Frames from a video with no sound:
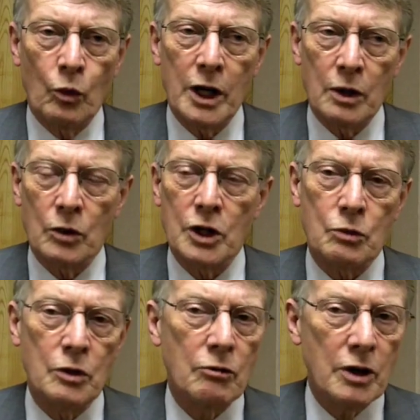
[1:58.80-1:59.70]
way in
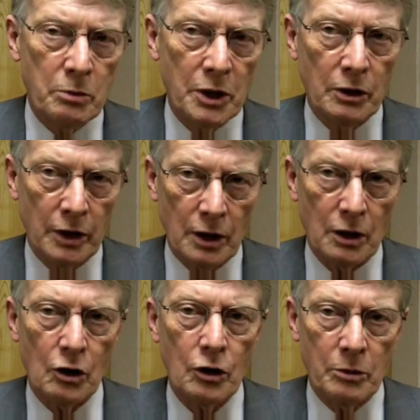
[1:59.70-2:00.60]
which we rebuild the
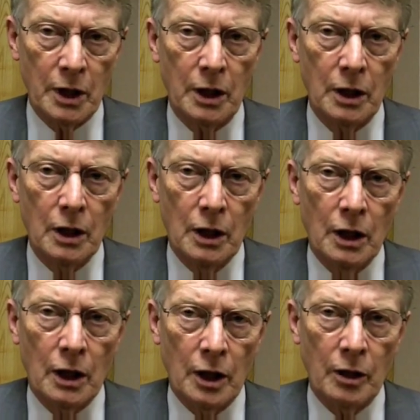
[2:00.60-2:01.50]
economy,
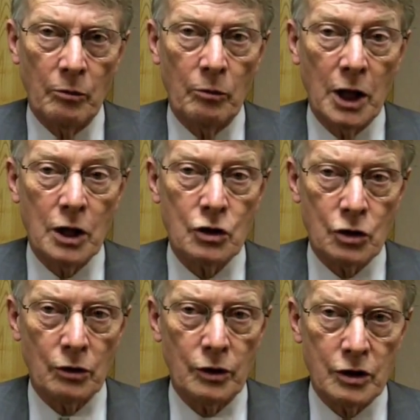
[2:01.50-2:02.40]
making
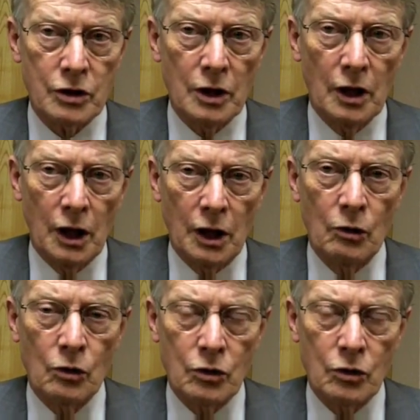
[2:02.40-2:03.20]
sure that in